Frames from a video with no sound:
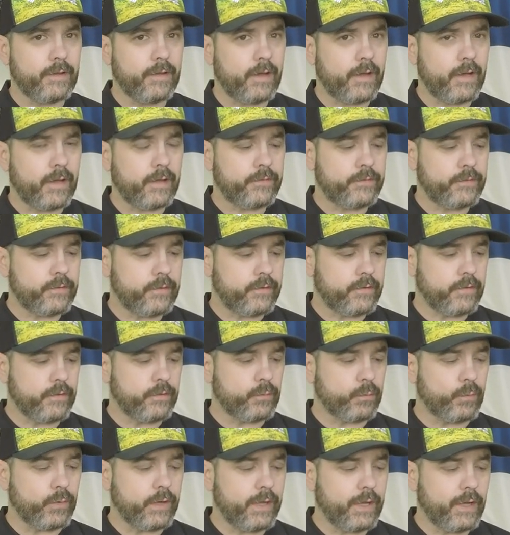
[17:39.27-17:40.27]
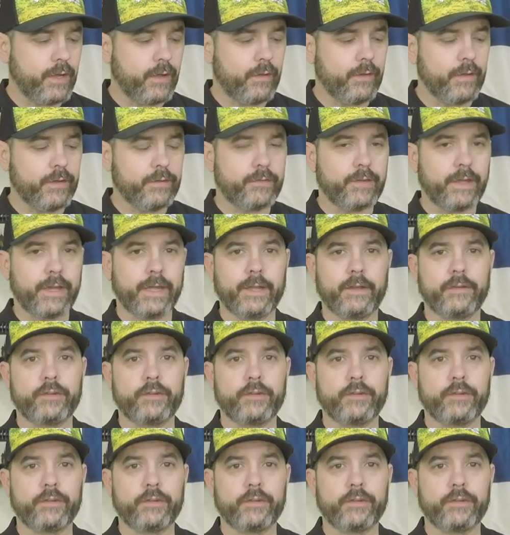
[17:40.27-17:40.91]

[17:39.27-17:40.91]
ostrich as well is like a